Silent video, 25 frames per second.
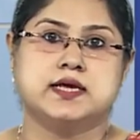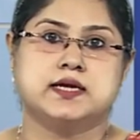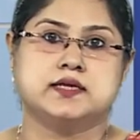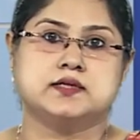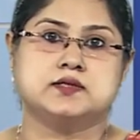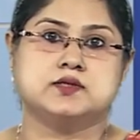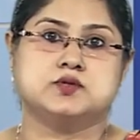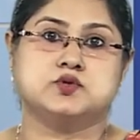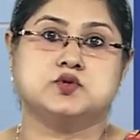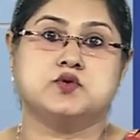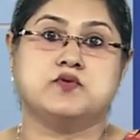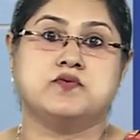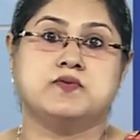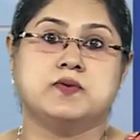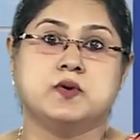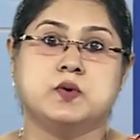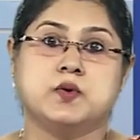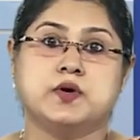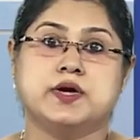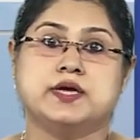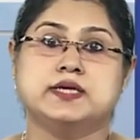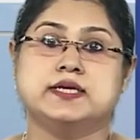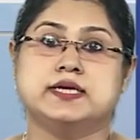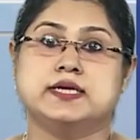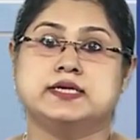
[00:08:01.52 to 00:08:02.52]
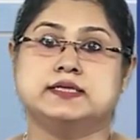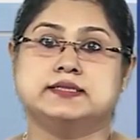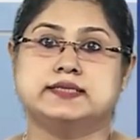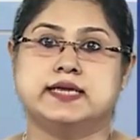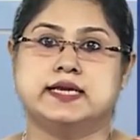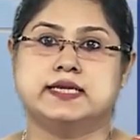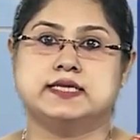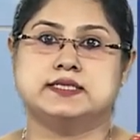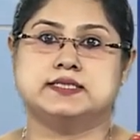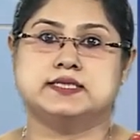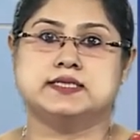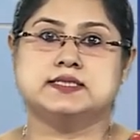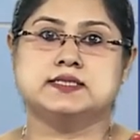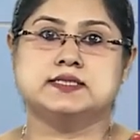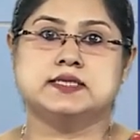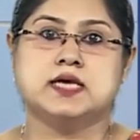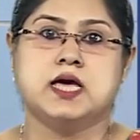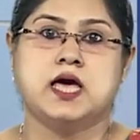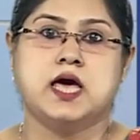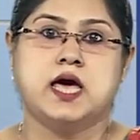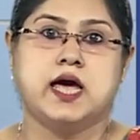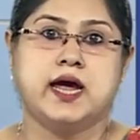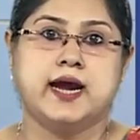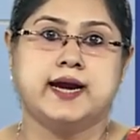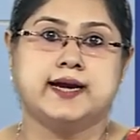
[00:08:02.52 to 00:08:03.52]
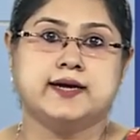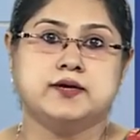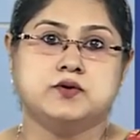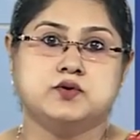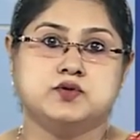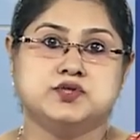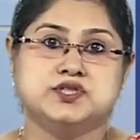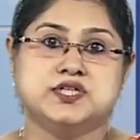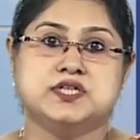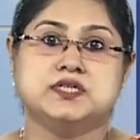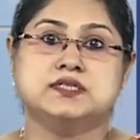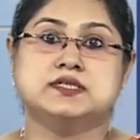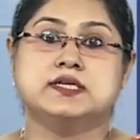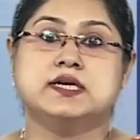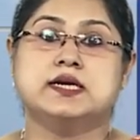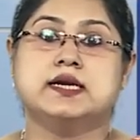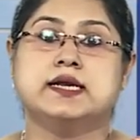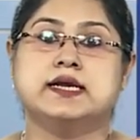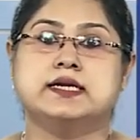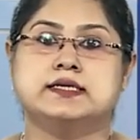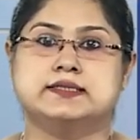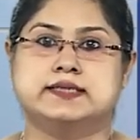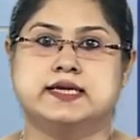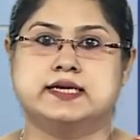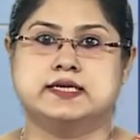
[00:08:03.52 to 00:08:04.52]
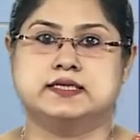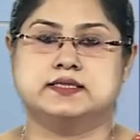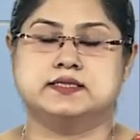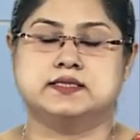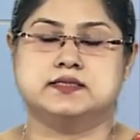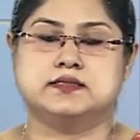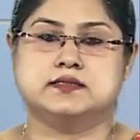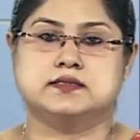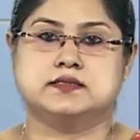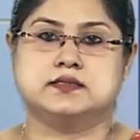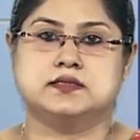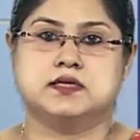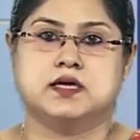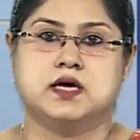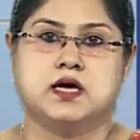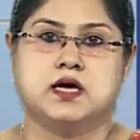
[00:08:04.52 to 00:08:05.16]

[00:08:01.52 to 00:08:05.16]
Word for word: linked to fluid intelligence and to general intelligence.